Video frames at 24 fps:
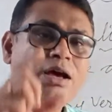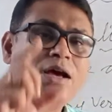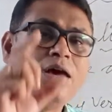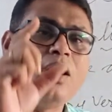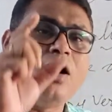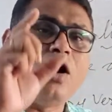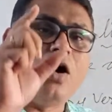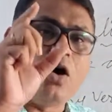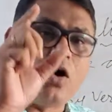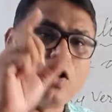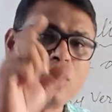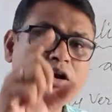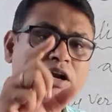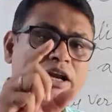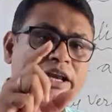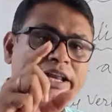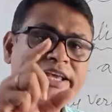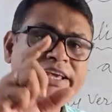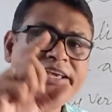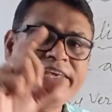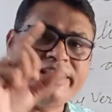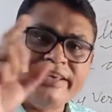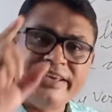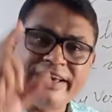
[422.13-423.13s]

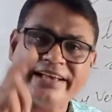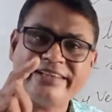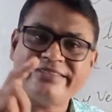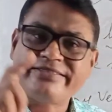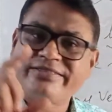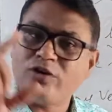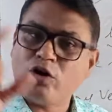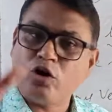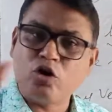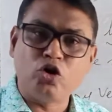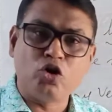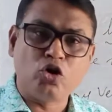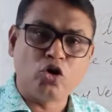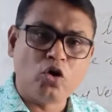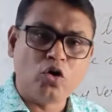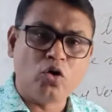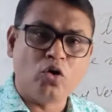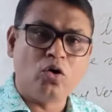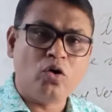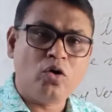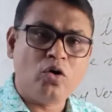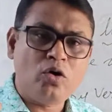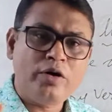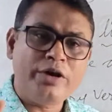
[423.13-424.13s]
only yes or
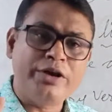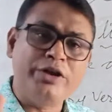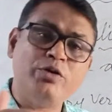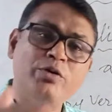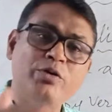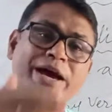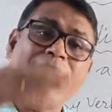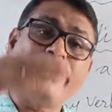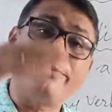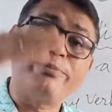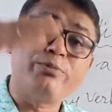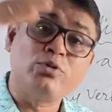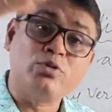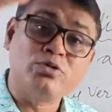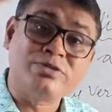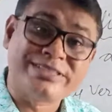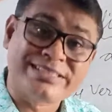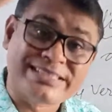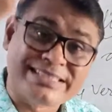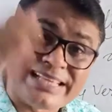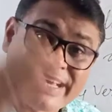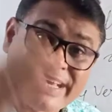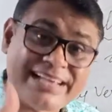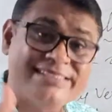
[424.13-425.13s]
no. You have to
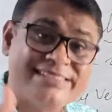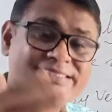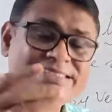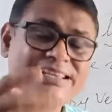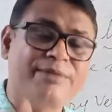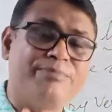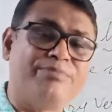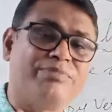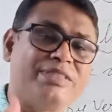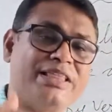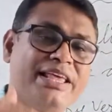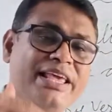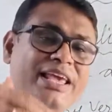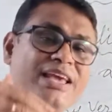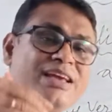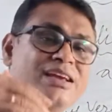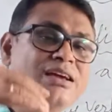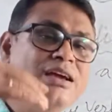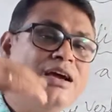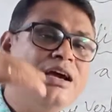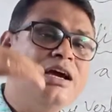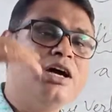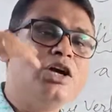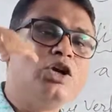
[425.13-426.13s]
say
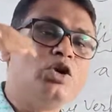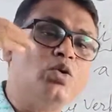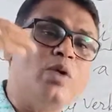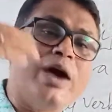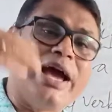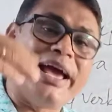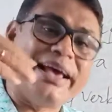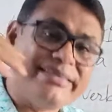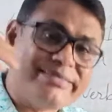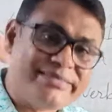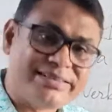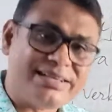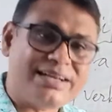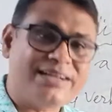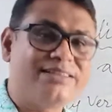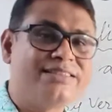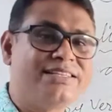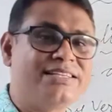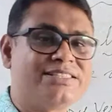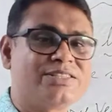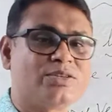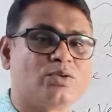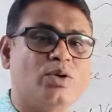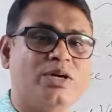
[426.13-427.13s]
something to answer
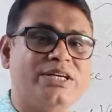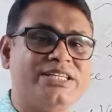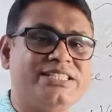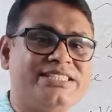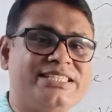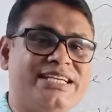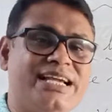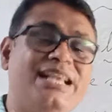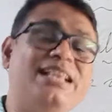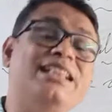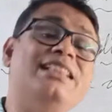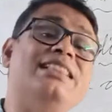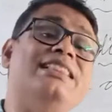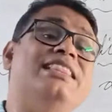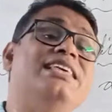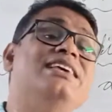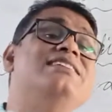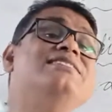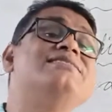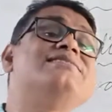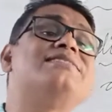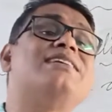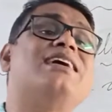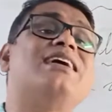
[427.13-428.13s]
this question.
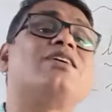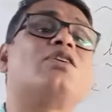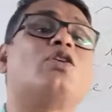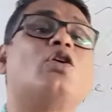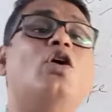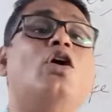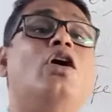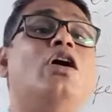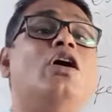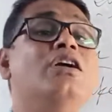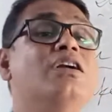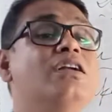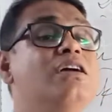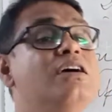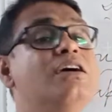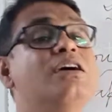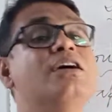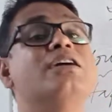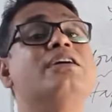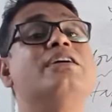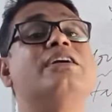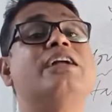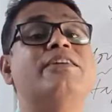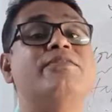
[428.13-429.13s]
These are called
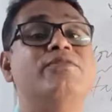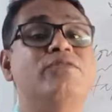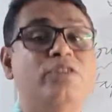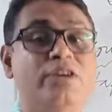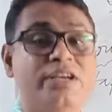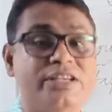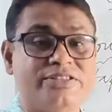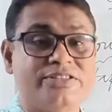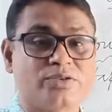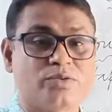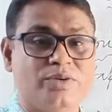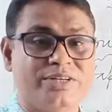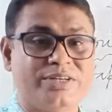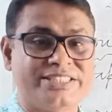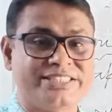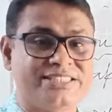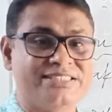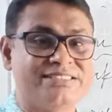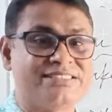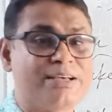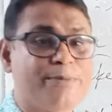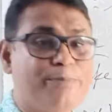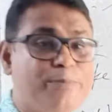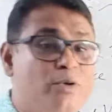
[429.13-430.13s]
WS
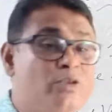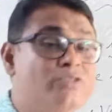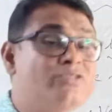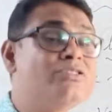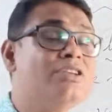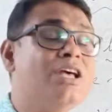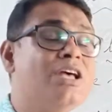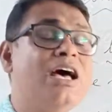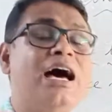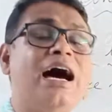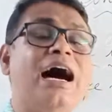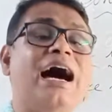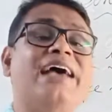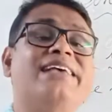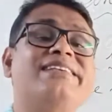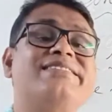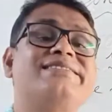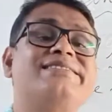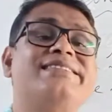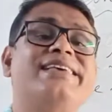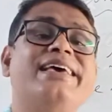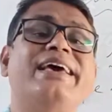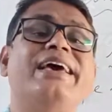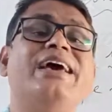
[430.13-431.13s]
questions. Suppose I
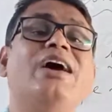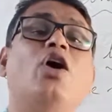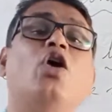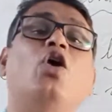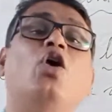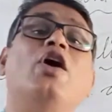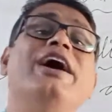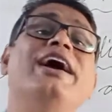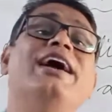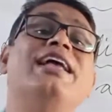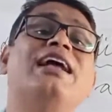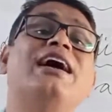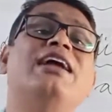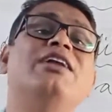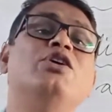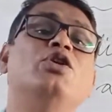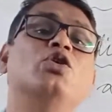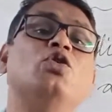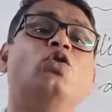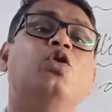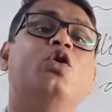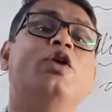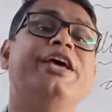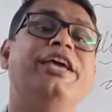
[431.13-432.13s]
say, where are
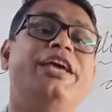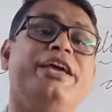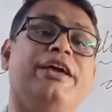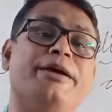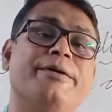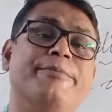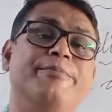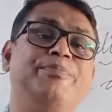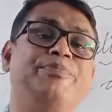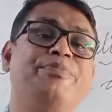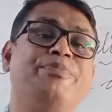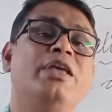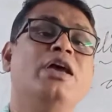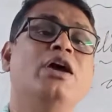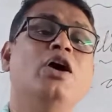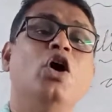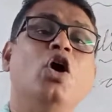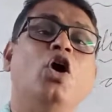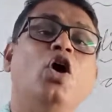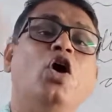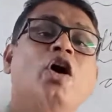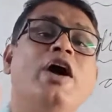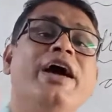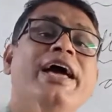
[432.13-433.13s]
you going?
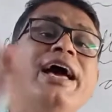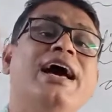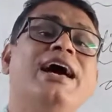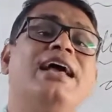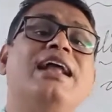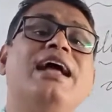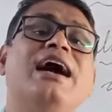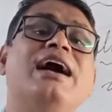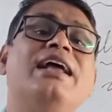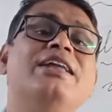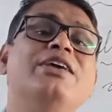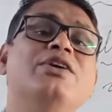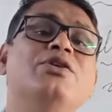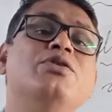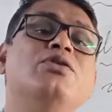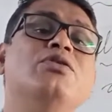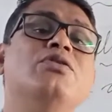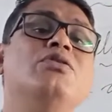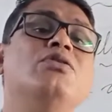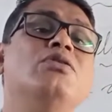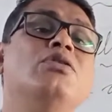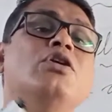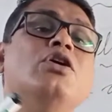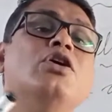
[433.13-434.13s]
Where are
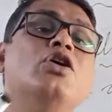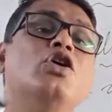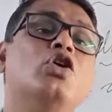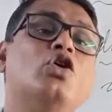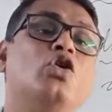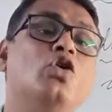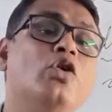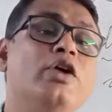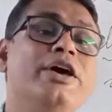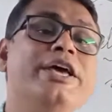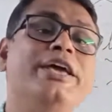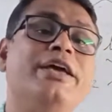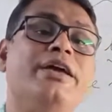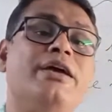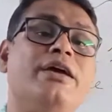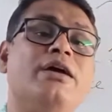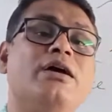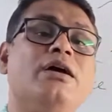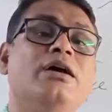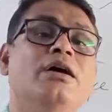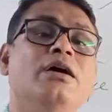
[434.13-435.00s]
you going?